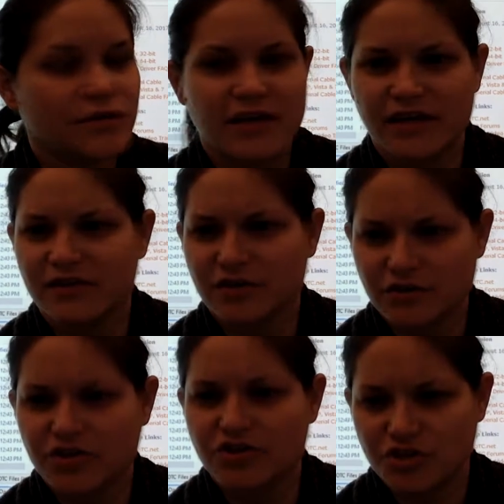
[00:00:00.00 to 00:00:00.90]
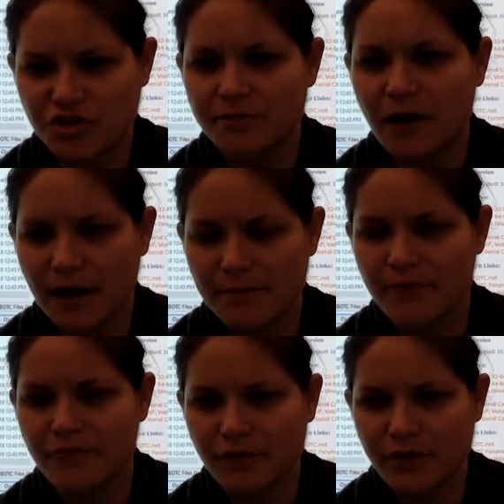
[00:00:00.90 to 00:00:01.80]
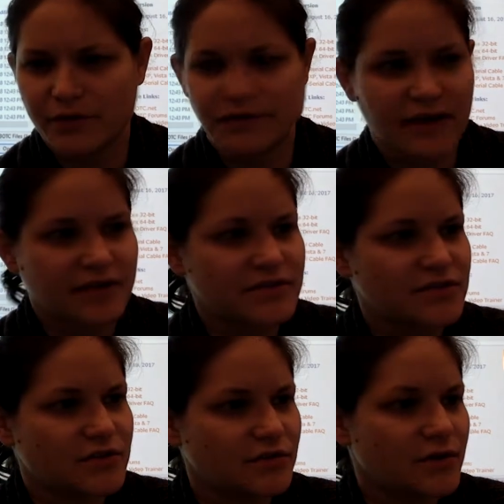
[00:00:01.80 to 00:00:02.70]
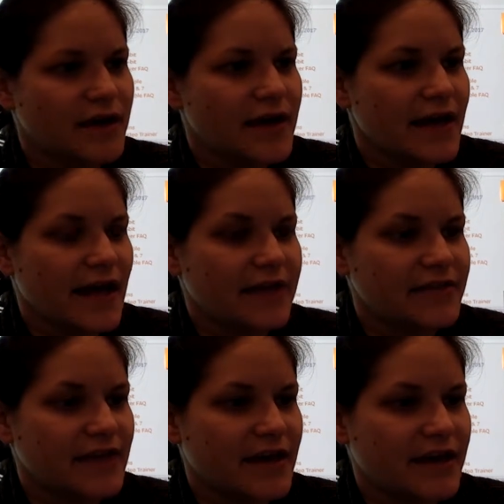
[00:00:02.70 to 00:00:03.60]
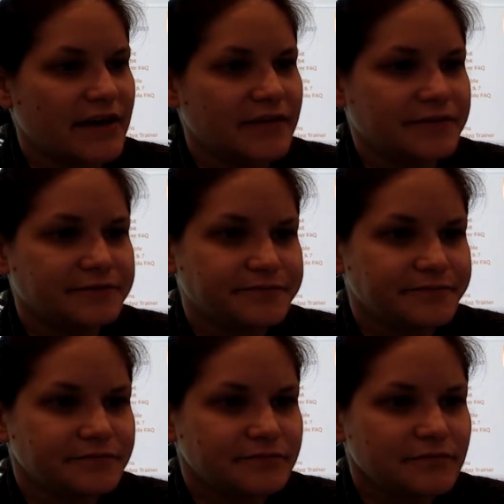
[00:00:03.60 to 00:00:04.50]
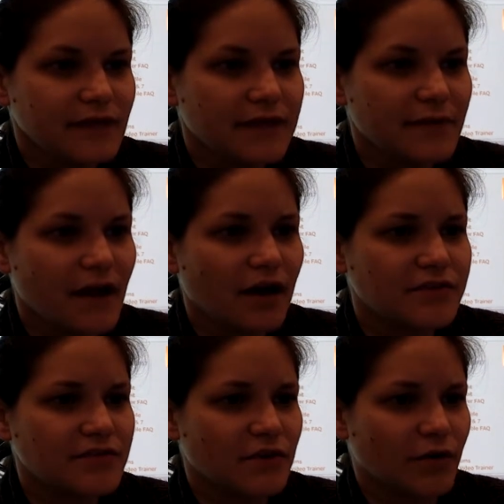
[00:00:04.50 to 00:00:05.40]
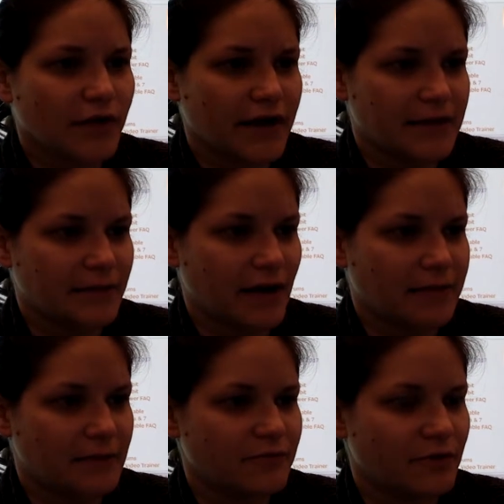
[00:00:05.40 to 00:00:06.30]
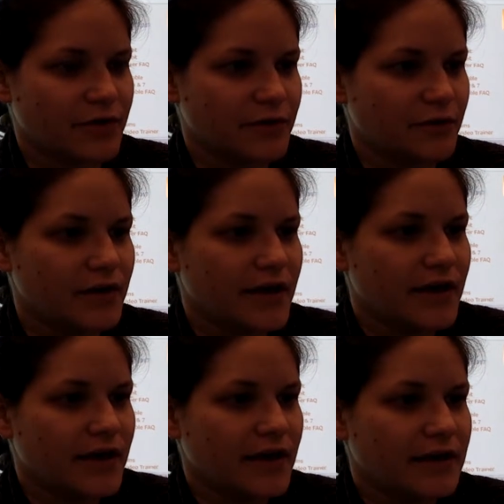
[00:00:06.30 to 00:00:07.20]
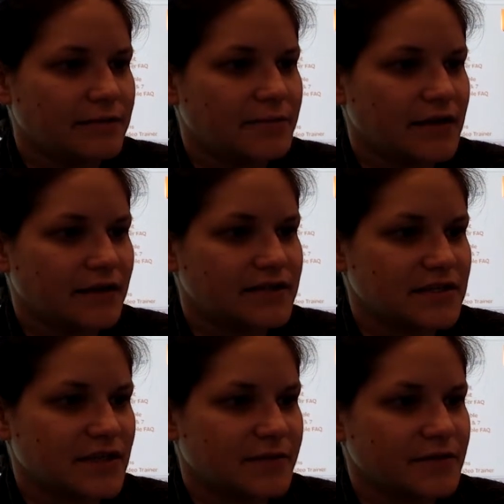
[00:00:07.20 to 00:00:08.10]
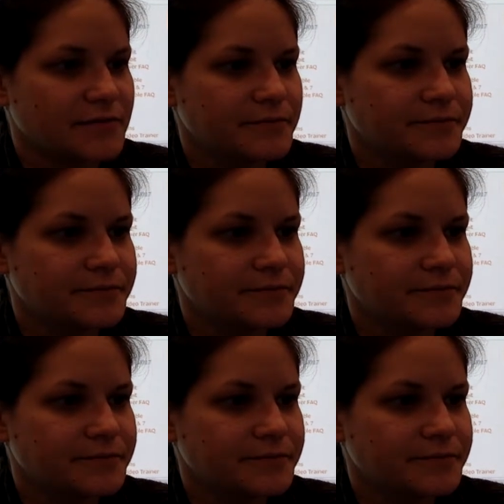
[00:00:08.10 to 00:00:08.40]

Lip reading: It should pop up for you in VEX 2, and then it may also go ahead and pop up for you in PLTW.